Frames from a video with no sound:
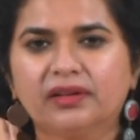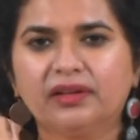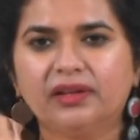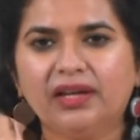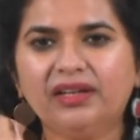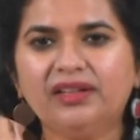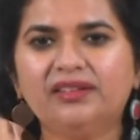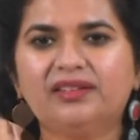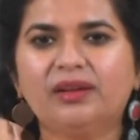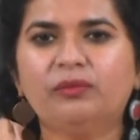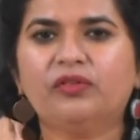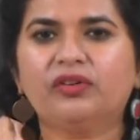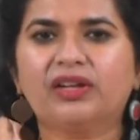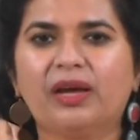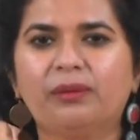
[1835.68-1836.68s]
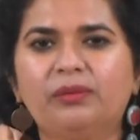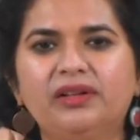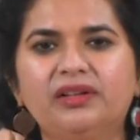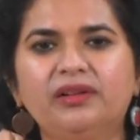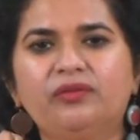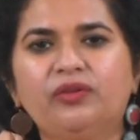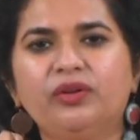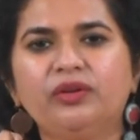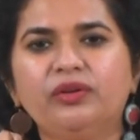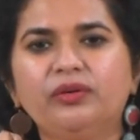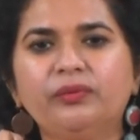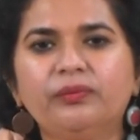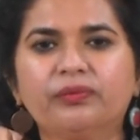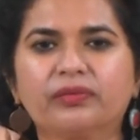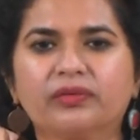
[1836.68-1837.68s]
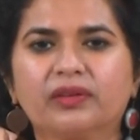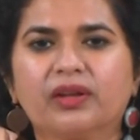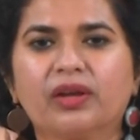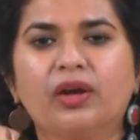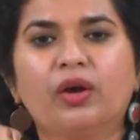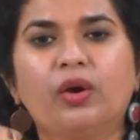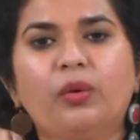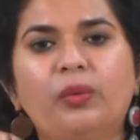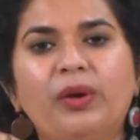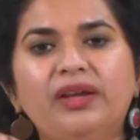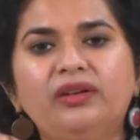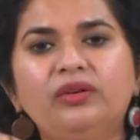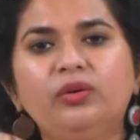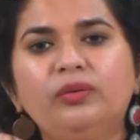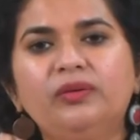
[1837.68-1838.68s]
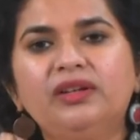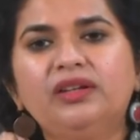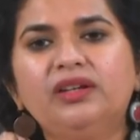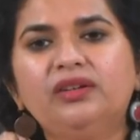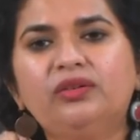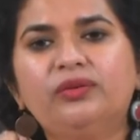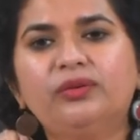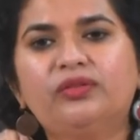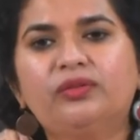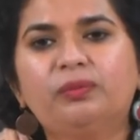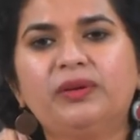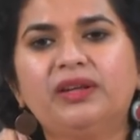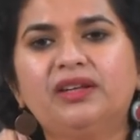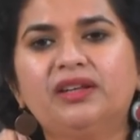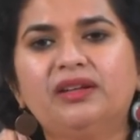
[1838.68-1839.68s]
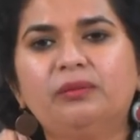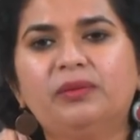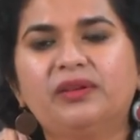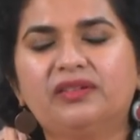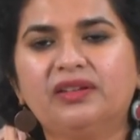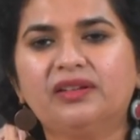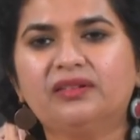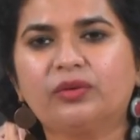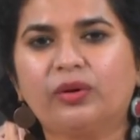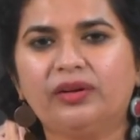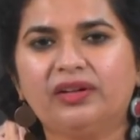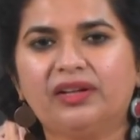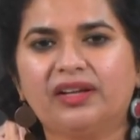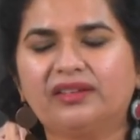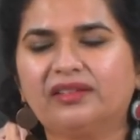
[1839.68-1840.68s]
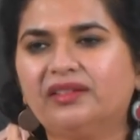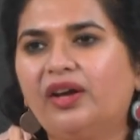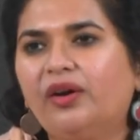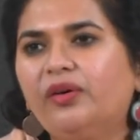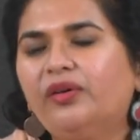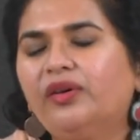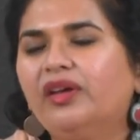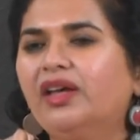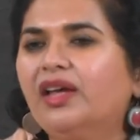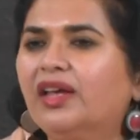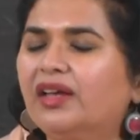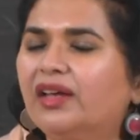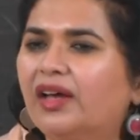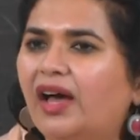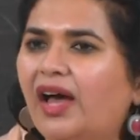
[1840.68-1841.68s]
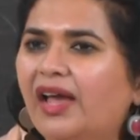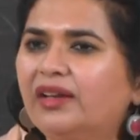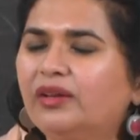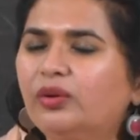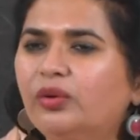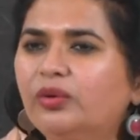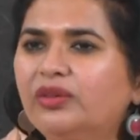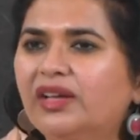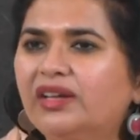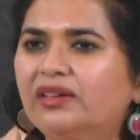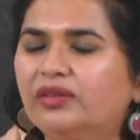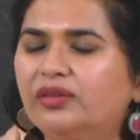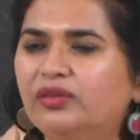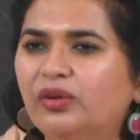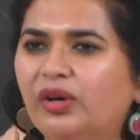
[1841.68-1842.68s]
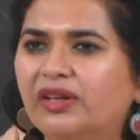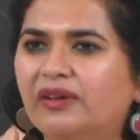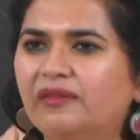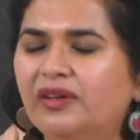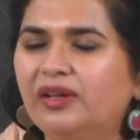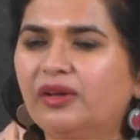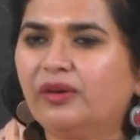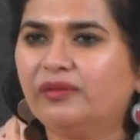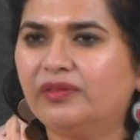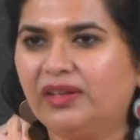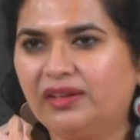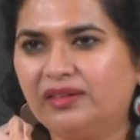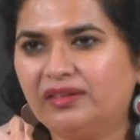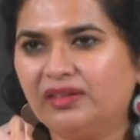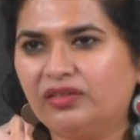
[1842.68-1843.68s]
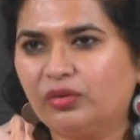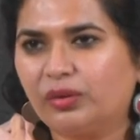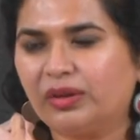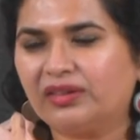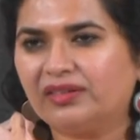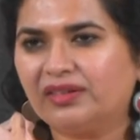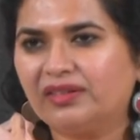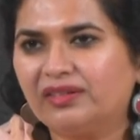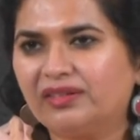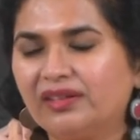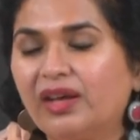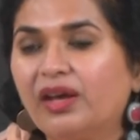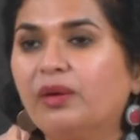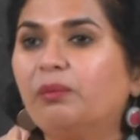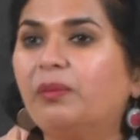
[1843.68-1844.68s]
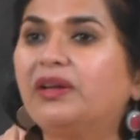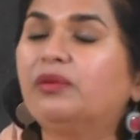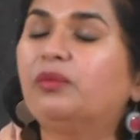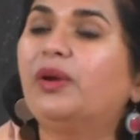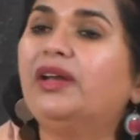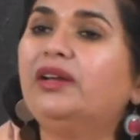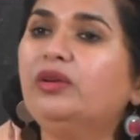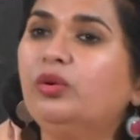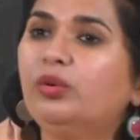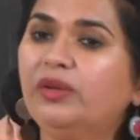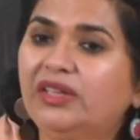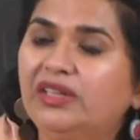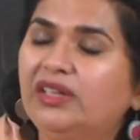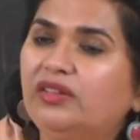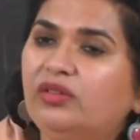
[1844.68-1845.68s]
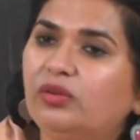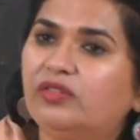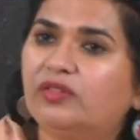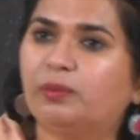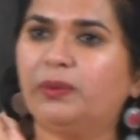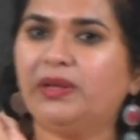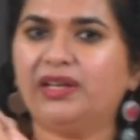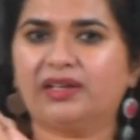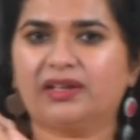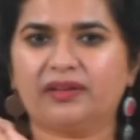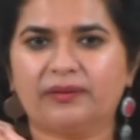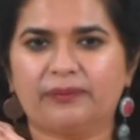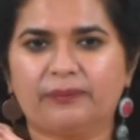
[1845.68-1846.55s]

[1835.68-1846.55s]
Here is some vocabulary for you. When do we need to speak in business context? Now, I know that you are aware of these situations, but when do we need to speak?